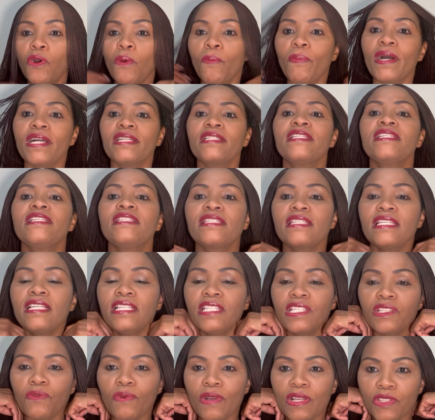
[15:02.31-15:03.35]
but it's
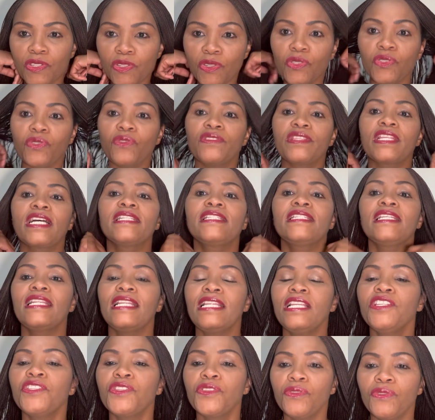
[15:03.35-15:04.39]
easy once you do that, at
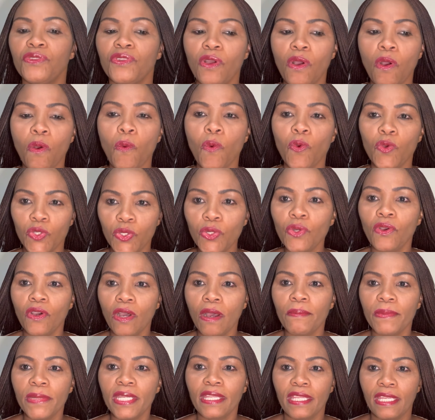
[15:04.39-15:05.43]
least you know who to
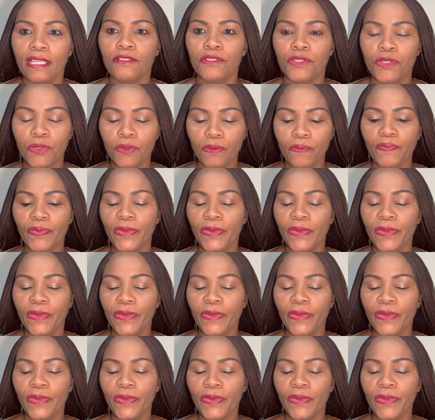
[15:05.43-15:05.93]
communicate to,